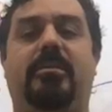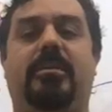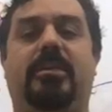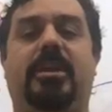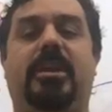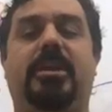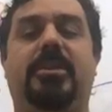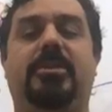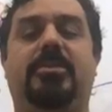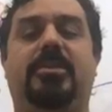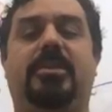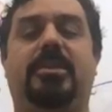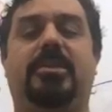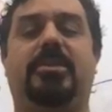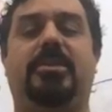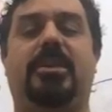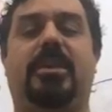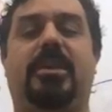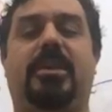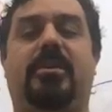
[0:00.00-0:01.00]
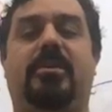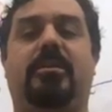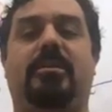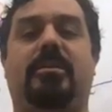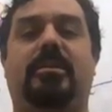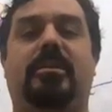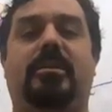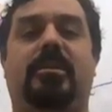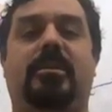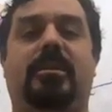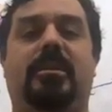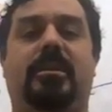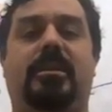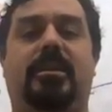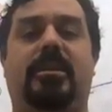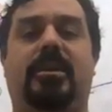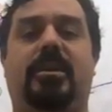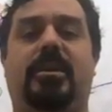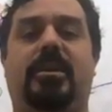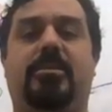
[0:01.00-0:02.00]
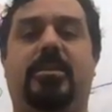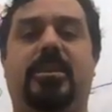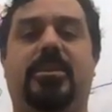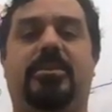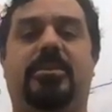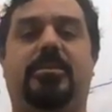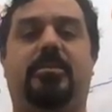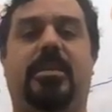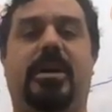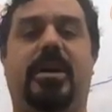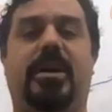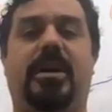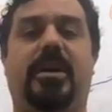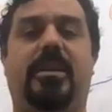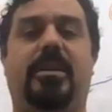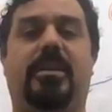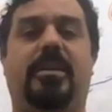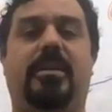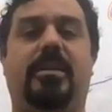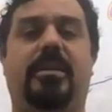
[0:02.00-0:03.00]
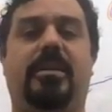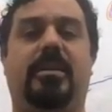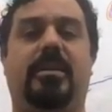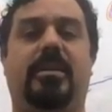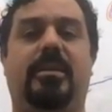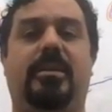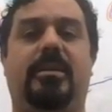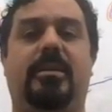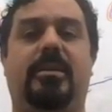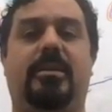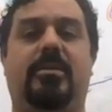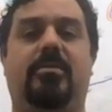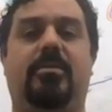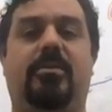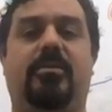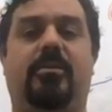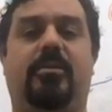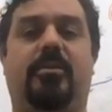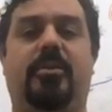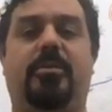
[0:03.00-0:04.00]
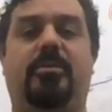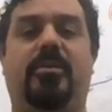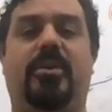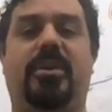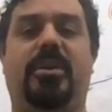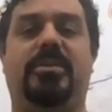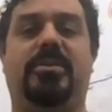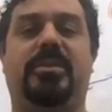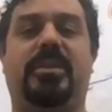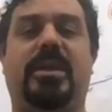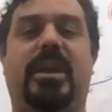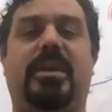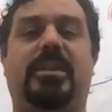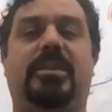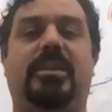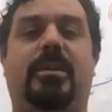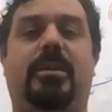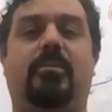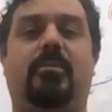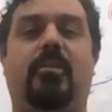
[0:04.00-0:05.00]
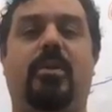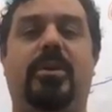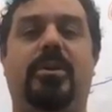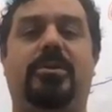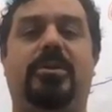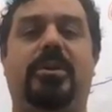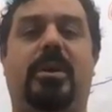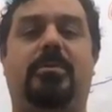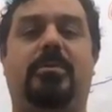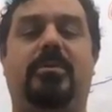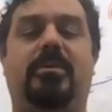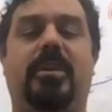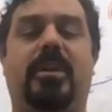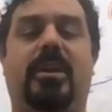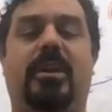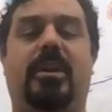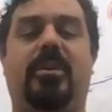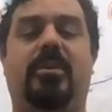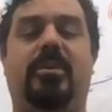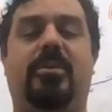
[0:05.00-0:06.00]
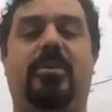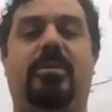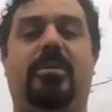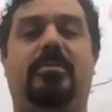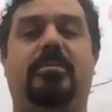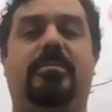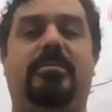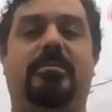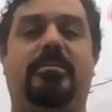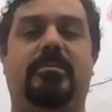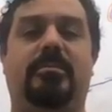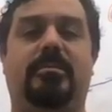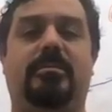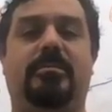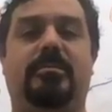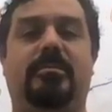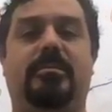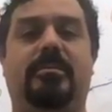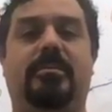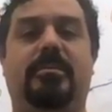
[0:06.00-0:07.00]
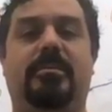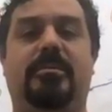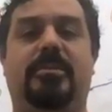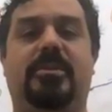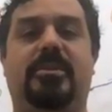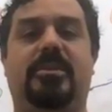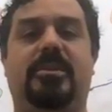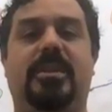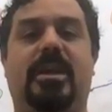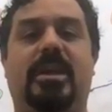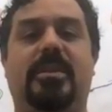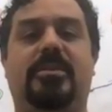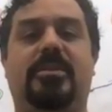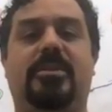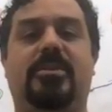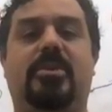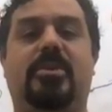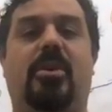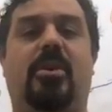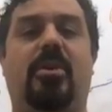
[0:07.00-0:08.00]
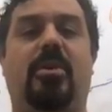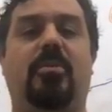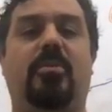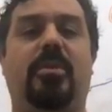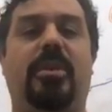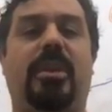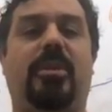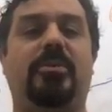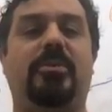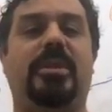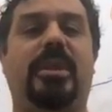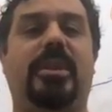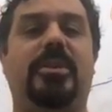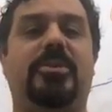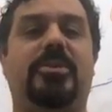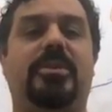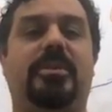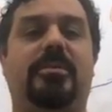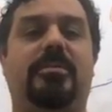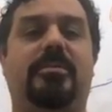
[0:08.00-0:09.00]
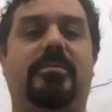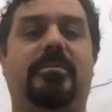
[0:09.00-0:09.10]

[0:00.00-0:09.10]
into the chair, and my spine with vertebrae stacked up one on top of the other. It's nice and tall without tension.